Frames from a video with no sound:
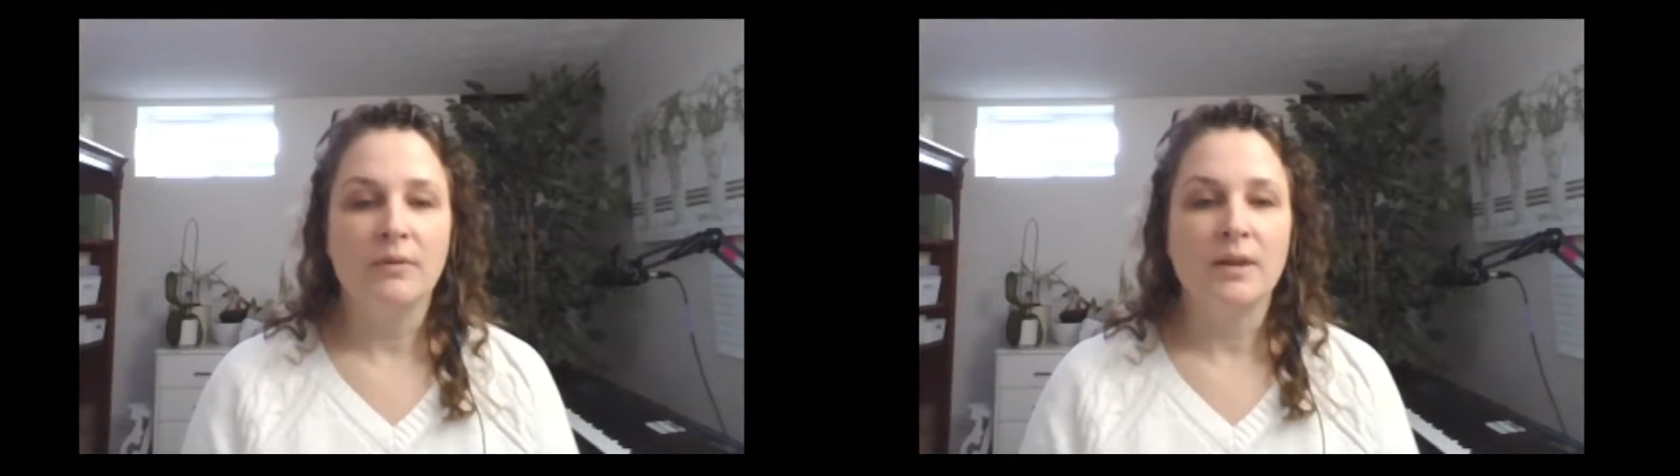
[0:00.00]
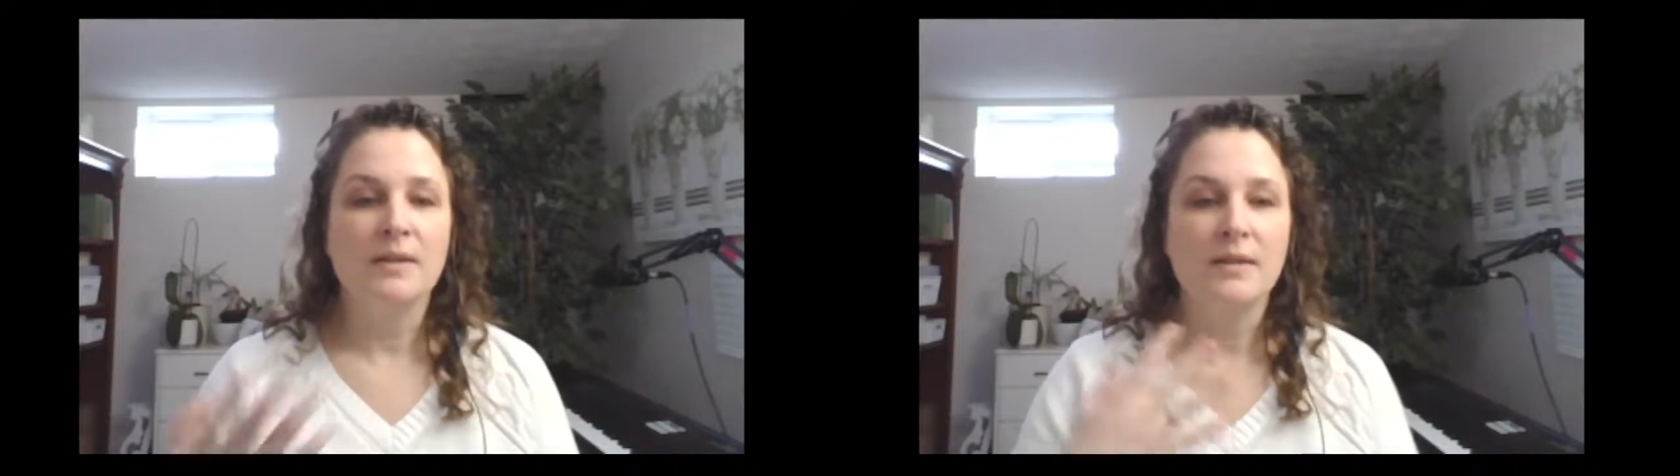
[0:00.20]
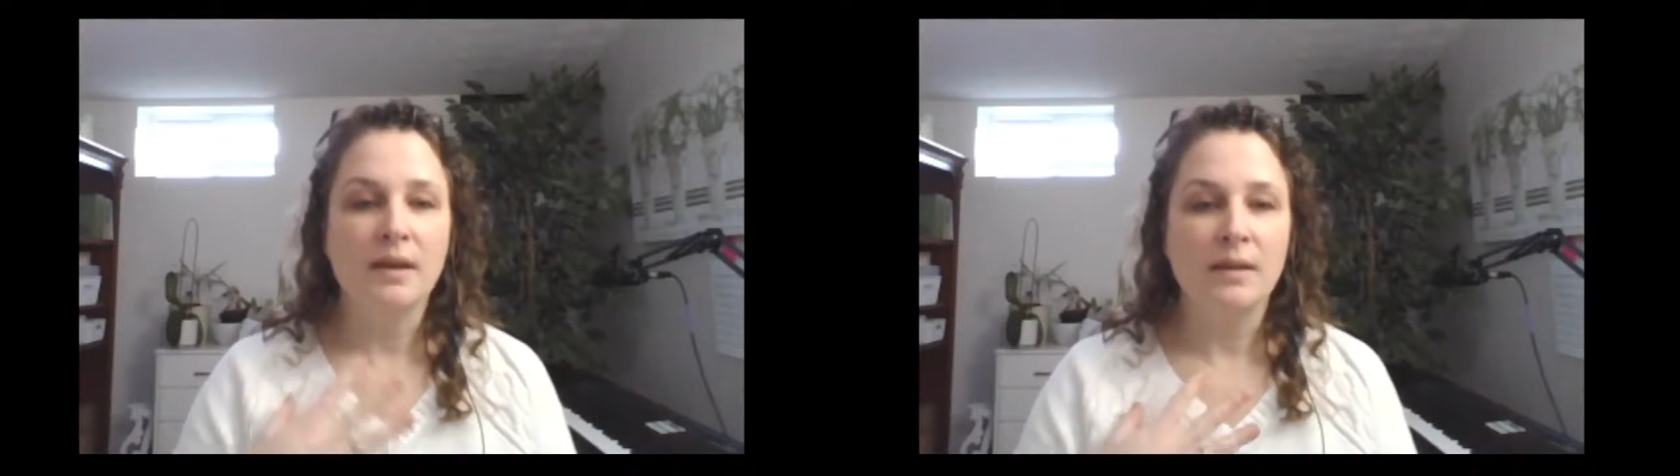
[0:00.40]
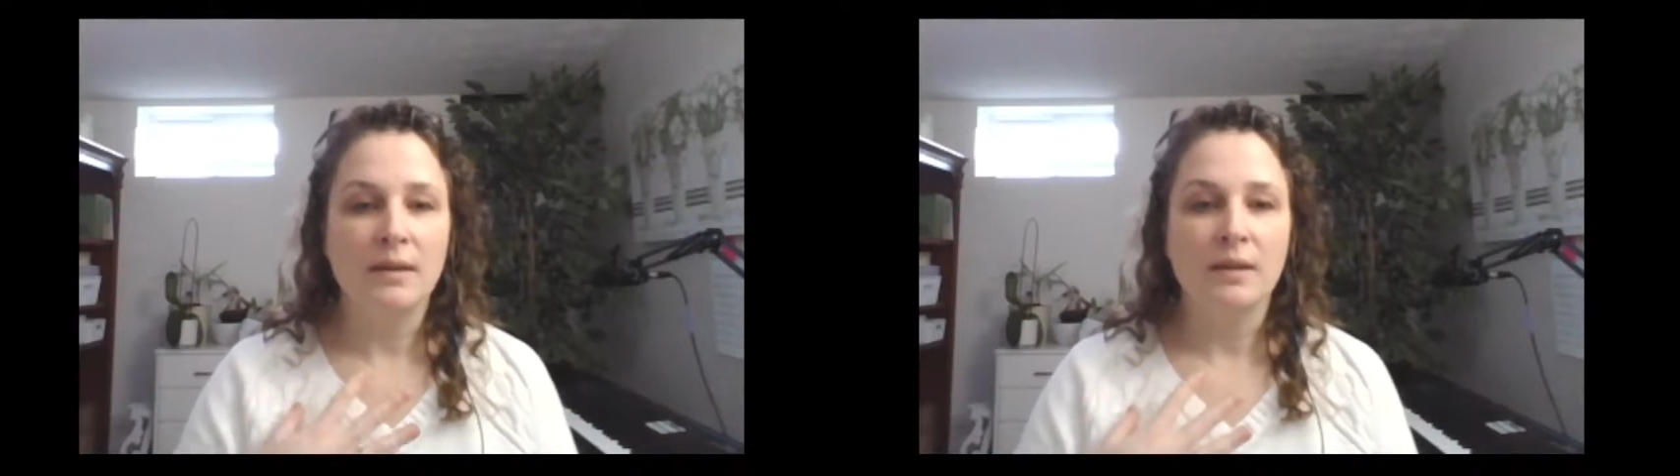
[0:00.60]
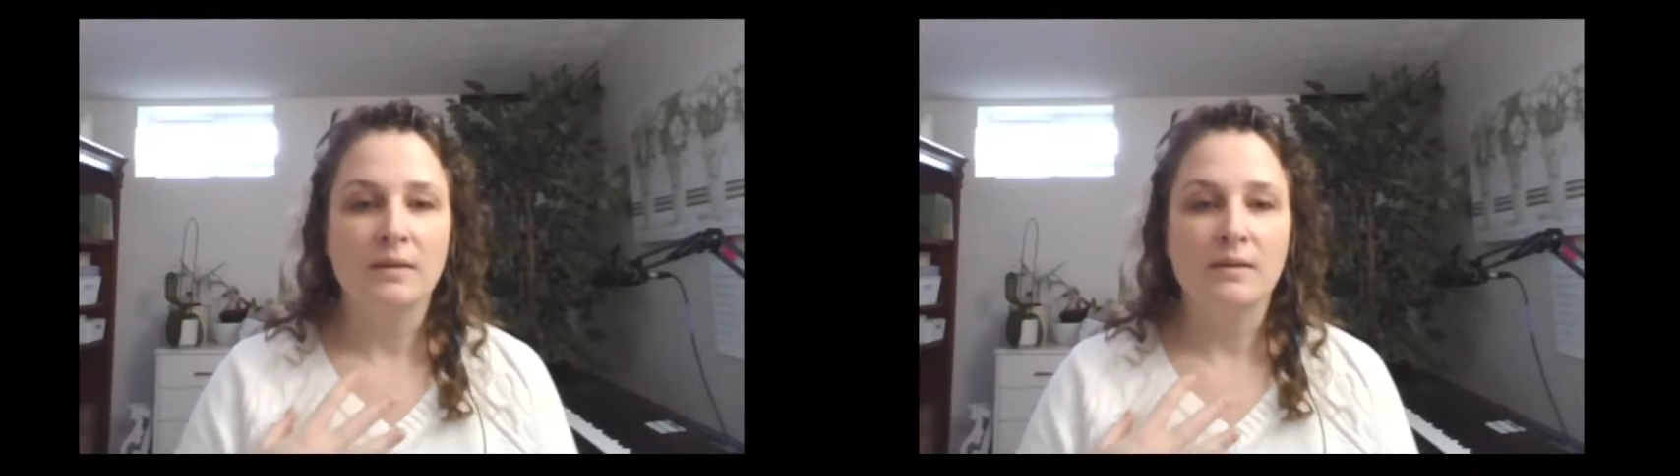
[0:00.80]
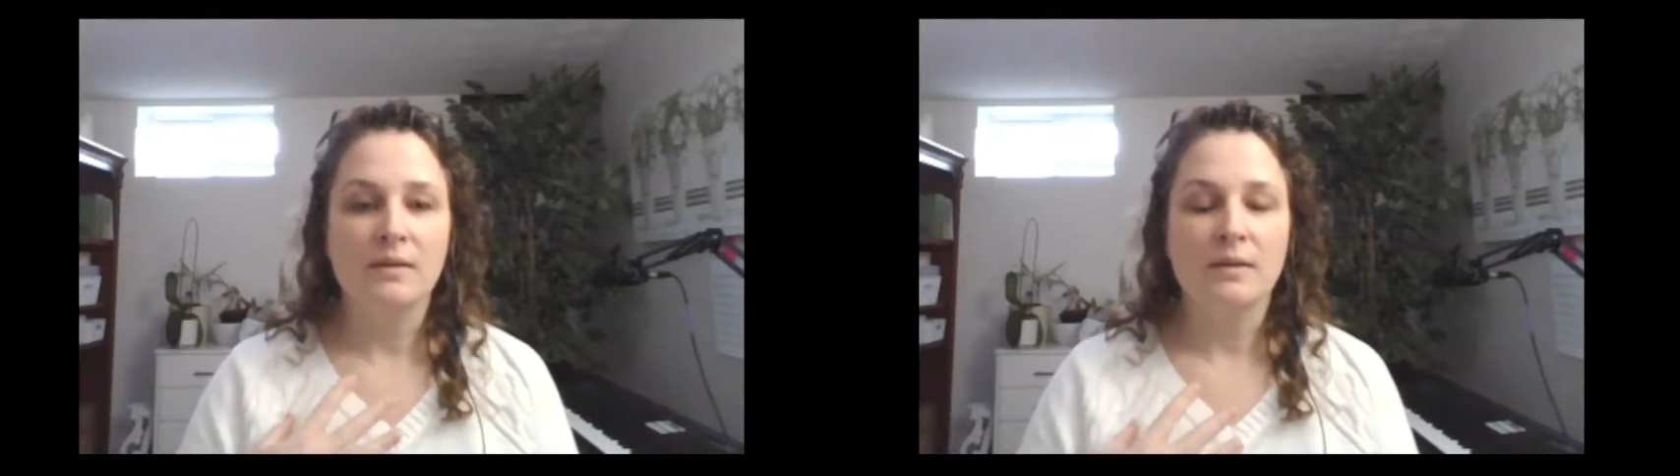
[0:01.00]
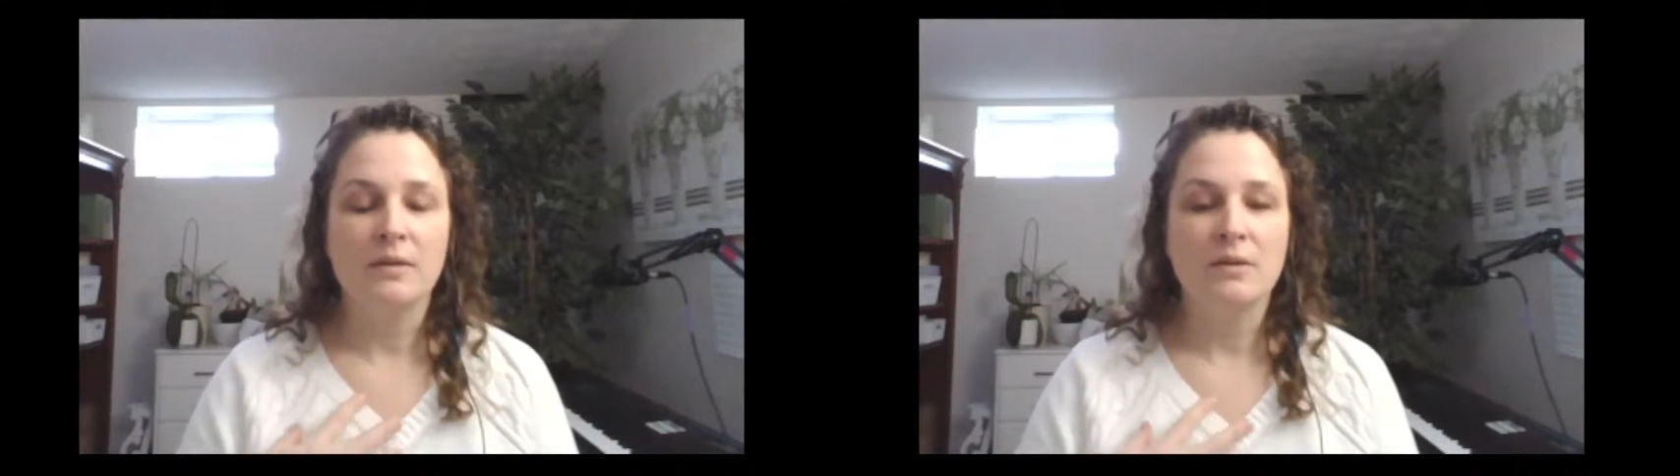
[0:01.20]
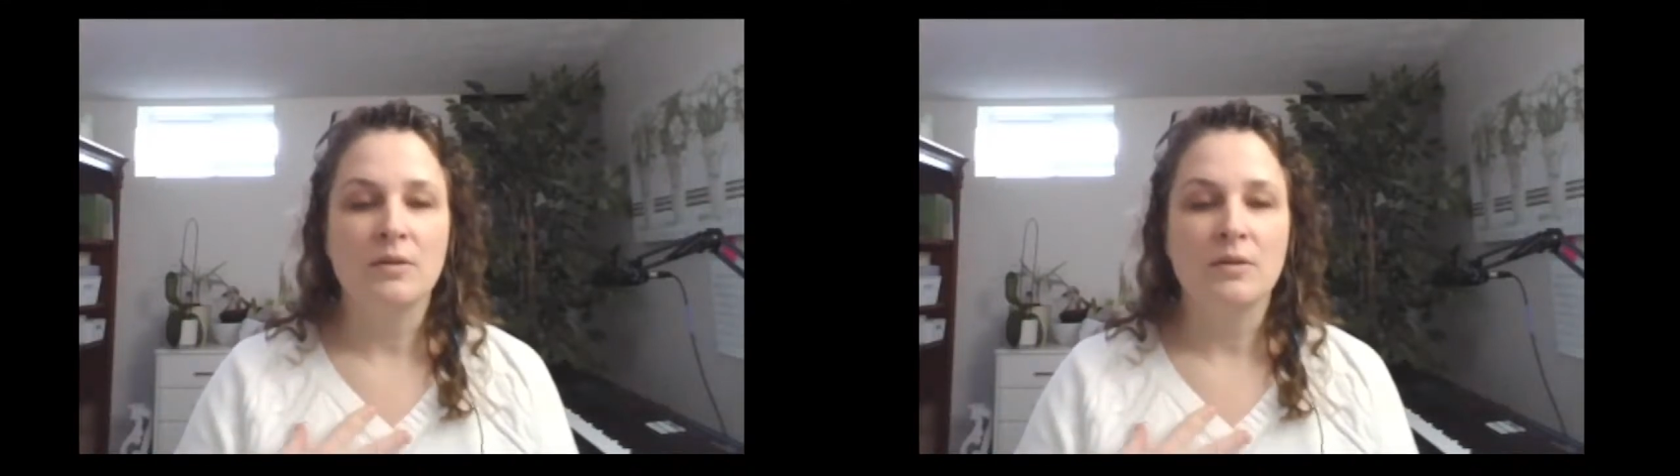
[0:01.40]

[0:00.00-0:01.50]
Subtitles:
can say things into